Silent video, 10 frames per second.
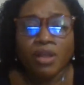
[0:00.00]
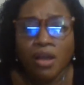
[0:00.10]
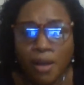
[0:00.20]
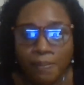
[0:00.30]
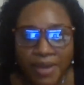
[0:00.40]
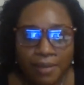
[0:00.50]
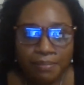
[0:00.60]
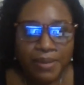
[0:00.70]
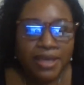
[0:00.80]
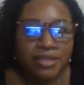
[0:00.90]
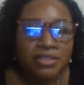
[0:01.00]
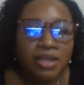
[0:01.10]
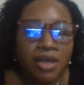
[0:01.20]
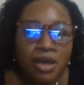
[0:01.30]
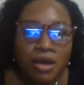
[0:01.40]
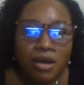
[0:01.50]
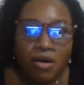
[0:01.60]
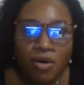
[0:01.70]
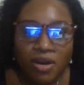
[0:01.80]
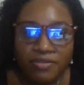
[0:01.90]
copy and paste
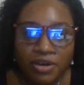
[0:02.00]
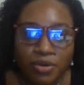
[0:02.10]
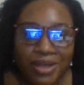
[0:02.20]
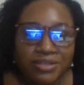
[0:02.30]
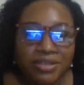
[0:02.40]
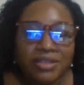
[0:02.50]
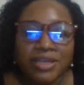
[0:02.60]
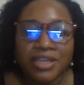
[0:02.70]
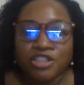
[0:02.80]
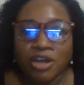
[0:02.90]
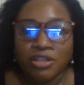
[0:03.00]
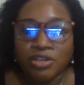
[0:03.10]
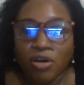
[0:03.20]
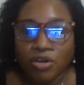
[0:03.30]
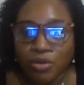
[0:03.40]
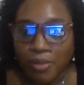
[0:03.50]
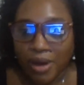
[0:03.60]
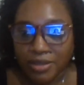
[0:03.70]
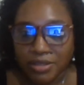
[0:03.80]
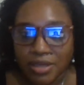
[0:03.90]
all of the questions into a
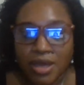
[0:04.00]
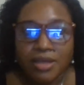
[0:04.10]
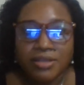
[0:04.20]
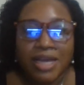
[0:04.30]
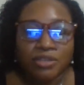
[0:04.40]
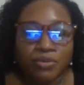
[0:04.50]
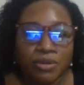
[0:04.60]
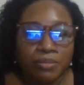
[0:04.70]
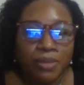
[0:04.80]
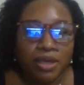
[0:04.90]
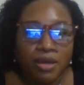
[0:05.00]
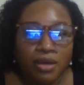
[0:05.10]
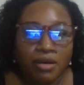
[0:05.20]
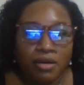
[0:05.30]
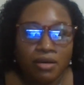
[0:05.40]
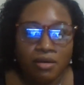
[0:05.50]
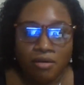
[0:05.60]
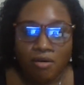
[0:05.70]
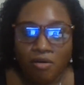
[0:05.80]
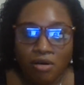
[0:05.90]
document that will be
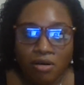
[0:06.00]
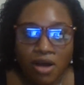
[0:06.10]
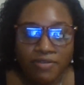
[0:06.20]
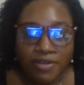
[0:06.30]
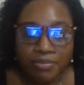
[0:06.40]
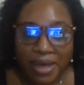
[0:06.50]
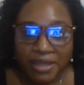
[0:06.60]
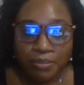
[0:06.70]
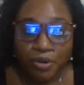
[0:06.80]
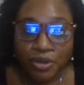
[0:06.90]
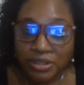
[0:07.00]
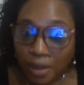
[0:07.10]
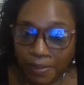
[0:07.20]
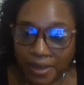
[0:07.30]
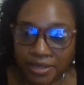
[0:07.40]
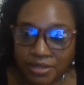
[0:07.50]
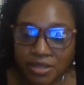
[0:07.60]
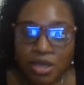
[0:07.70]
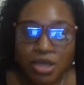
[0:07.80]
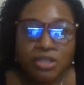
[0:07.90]
covered by the broad topics.
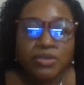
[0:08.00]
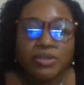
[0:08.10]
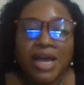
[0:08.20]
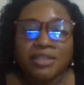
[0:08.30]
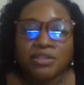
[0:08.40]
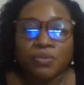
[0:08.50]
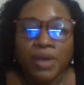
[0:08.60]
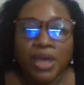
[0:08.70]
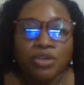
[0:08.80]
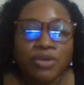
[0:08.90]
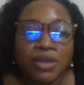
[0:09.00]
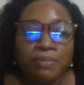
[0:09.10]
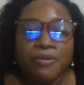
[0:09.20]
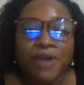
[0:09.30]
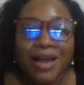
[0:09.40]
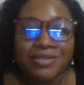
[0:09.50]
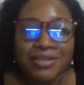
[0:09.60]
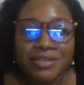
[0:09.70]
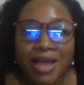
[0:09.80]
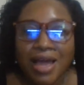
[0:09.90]
So that way you can
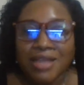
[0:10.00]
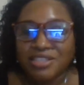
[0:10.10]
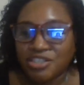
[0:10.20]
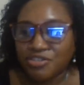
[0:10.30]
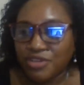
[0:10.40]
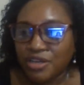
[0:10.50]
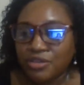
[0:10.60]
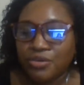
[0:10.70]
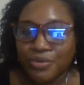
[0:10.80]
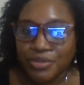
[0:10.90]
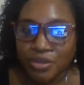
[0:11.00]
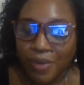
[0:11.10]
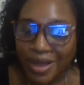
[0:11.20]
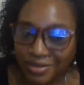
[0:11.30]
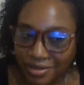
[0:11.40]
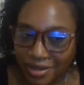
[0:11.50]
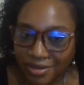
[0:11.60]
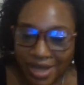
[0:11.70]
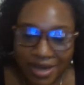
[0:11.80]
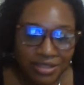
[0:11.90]
practice answering those
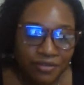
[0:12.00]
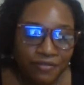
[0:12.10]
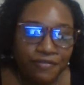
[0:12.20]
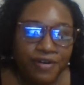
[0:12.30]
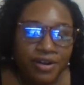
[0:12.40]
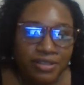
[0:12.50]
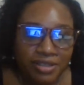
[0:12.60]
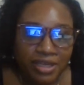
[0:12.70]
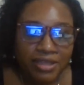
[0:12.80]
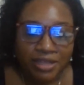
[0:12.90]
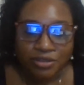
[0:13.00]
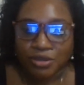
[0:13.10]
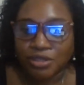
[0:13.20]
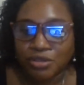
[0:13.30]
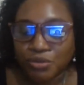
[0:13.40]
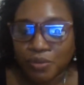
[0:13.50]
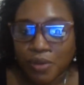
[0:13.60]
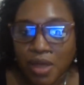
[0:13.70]
questions. That is the first thing that you can do.